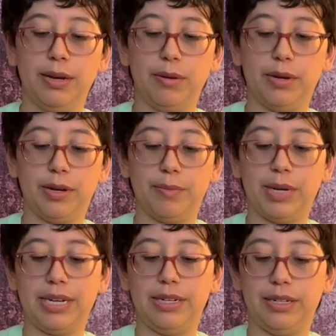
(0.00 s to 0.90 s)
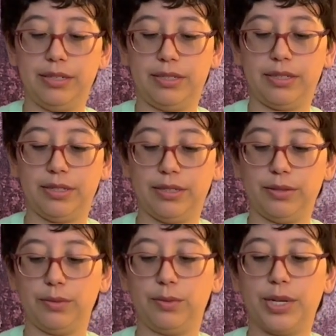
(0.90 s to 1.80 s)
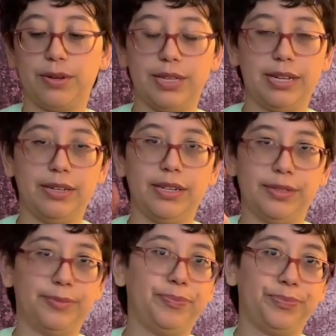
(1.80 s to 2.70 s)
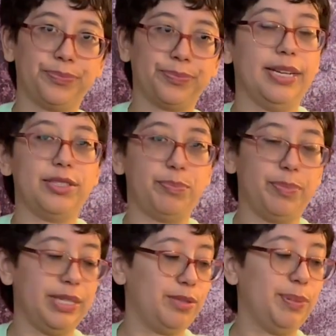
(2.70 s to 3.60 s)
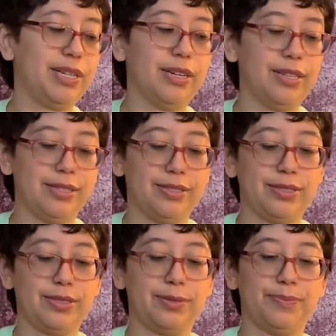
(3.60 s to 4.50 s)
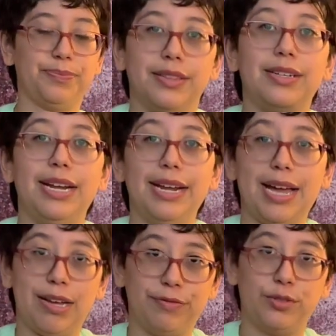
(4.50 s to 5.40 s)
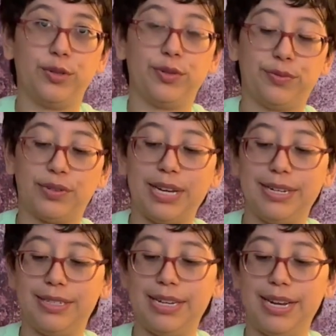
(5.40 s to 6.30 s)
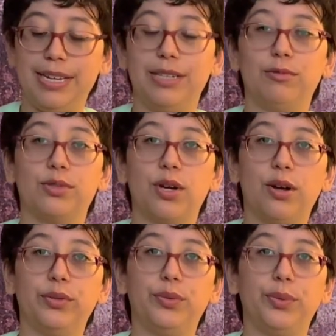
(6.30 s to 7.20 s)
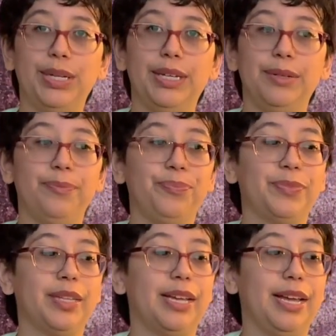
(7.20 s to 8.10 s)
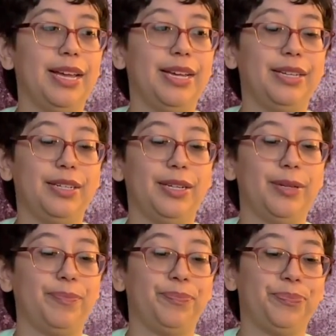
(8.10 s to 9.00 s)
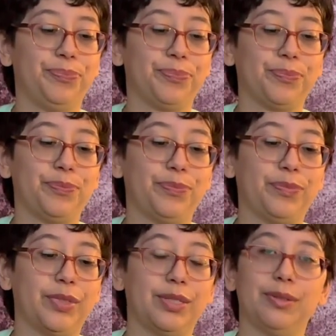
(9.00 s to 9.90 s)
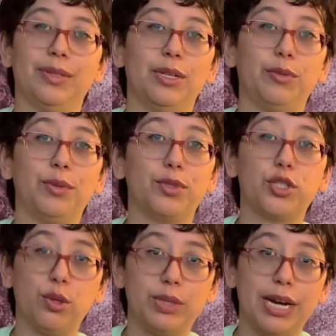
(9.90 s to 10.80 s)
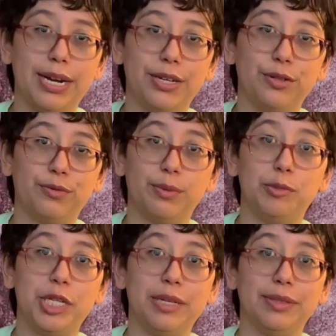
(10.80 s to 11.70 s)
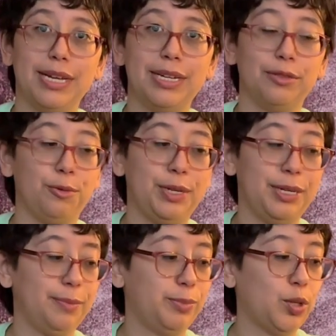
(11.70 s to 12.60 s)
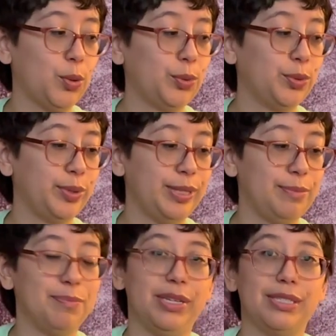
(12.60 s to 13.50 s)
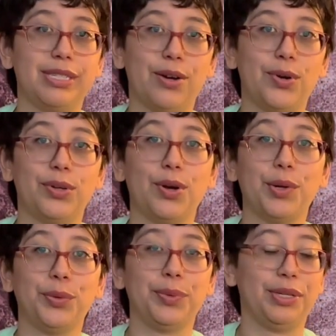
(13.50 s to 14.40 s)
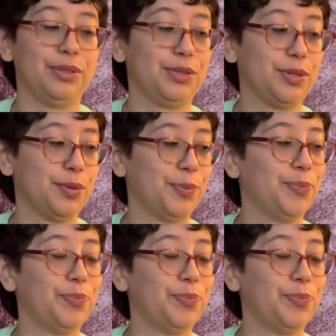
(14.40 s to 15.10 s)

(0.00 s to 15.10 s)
I didn't wear that, and it's because the day after the flight day, it was Halloween, and we were so tired from jet lag, we totally missed out on Halloween, so